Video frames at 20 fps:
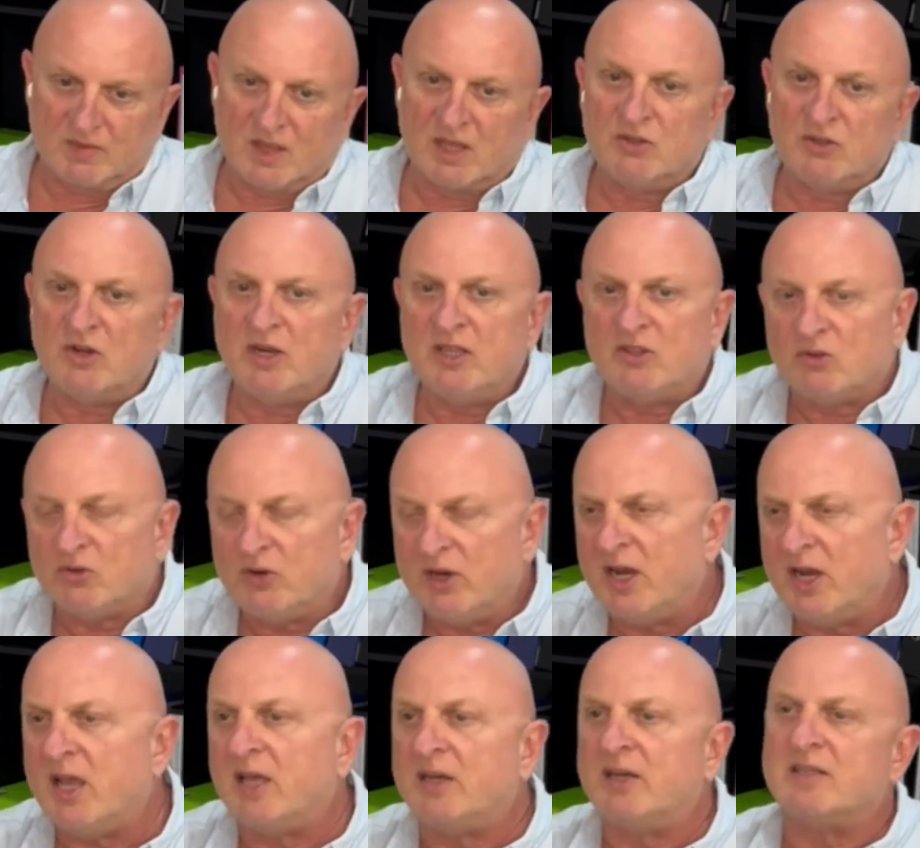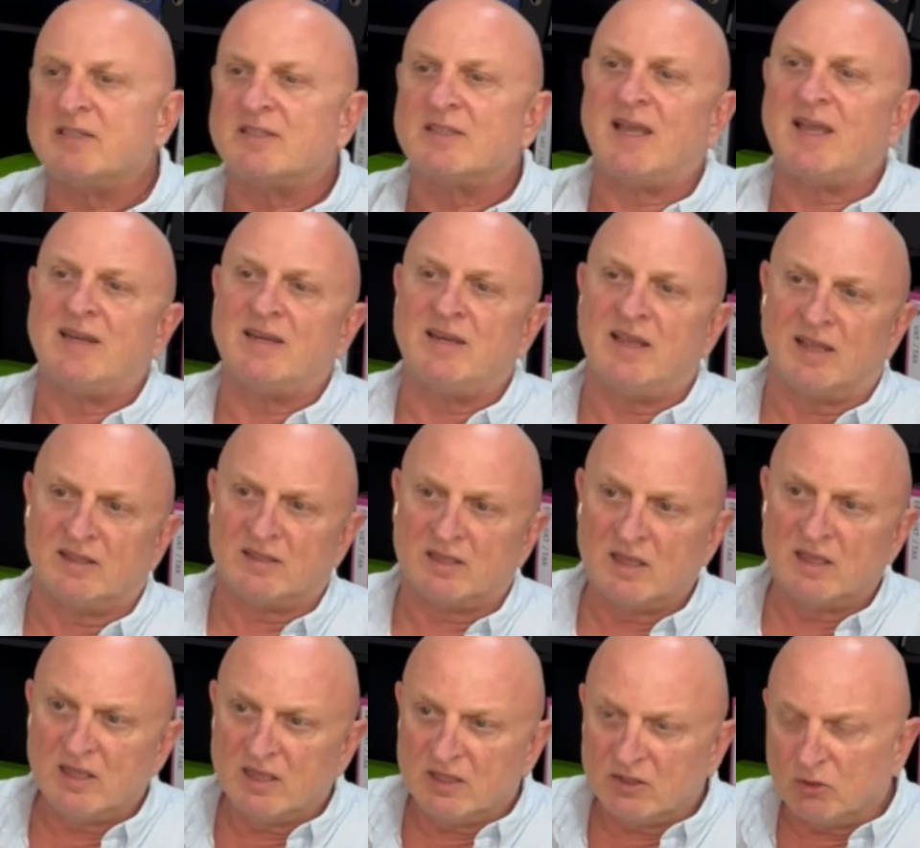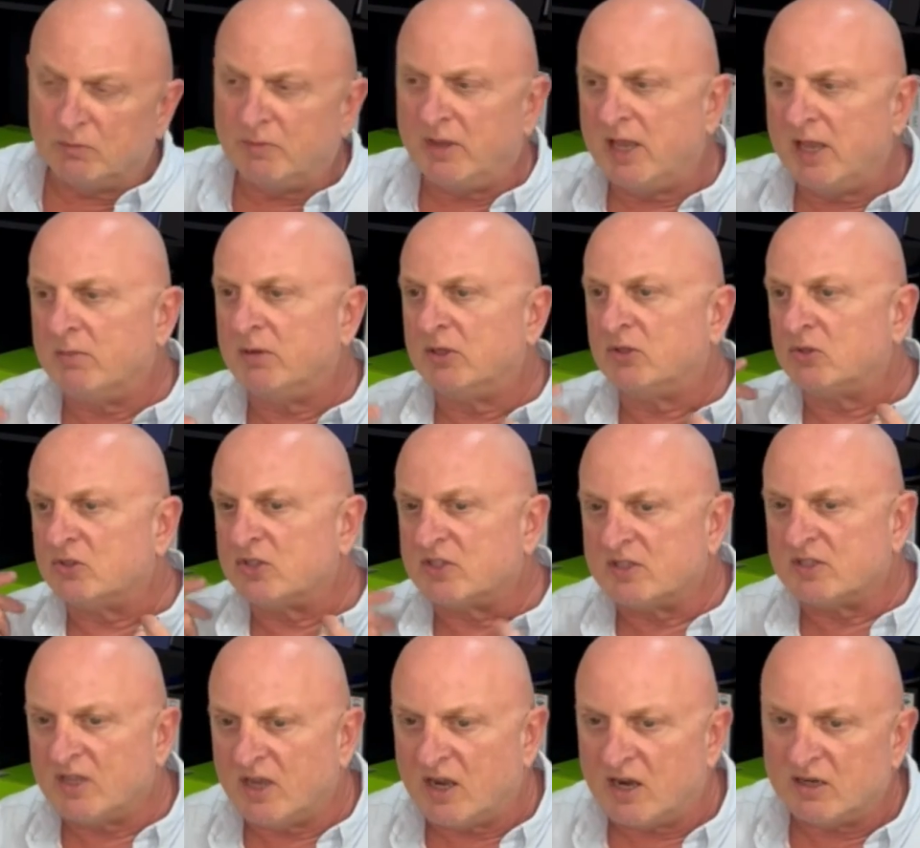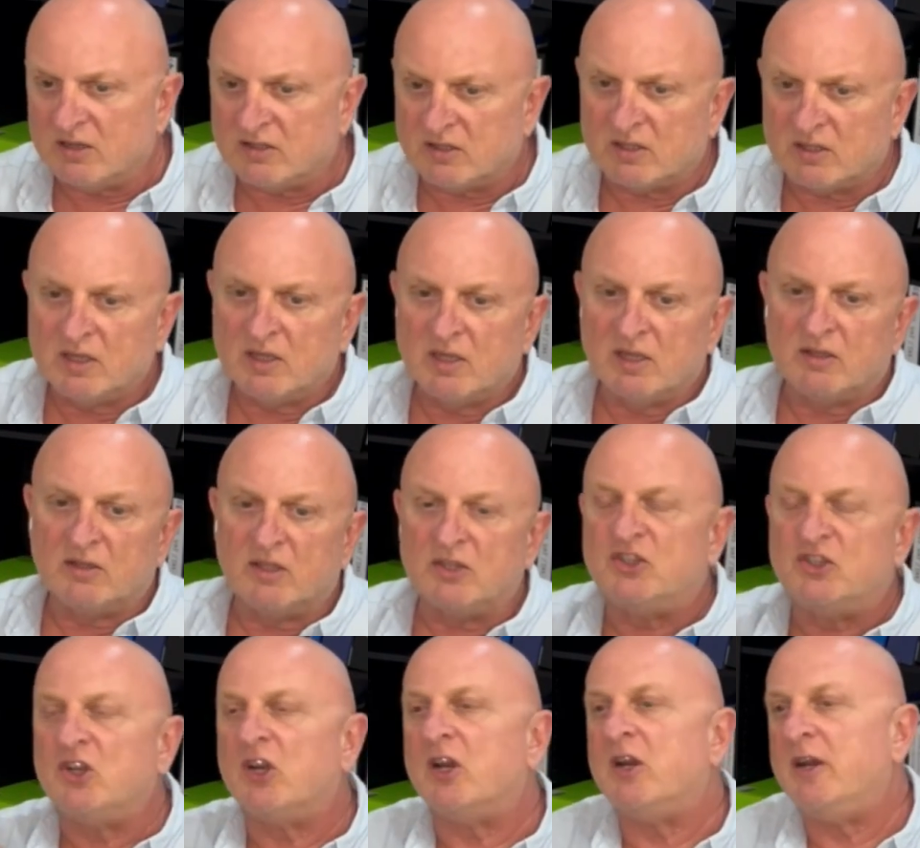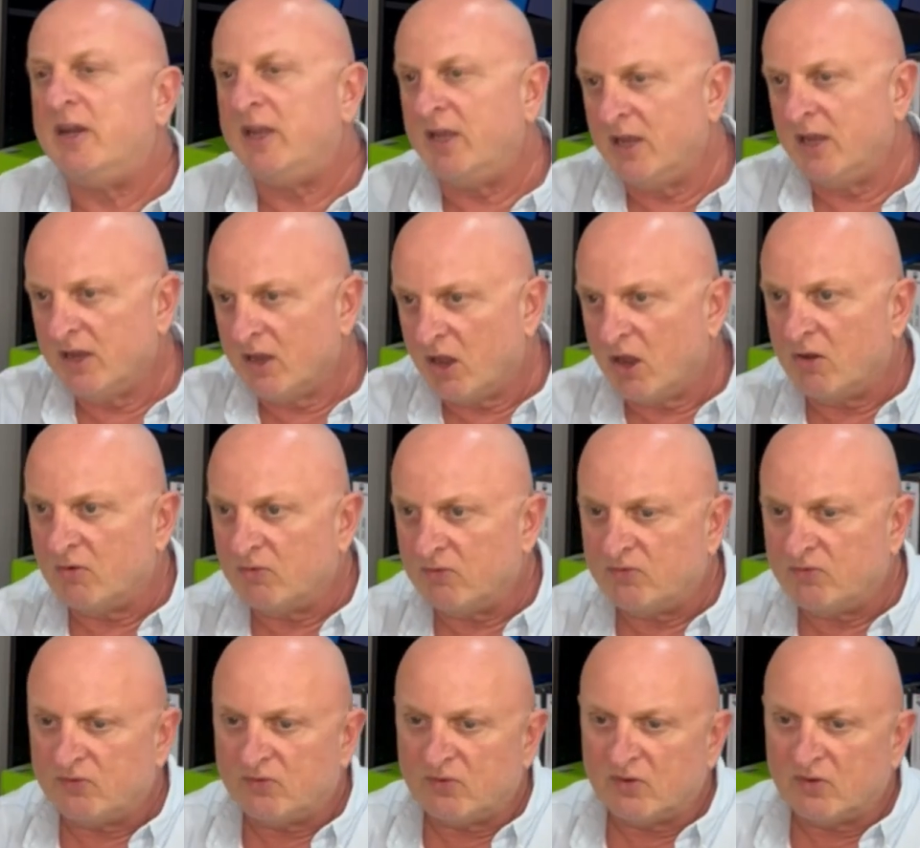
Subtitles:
And you need to really understand that to be able to start the journey of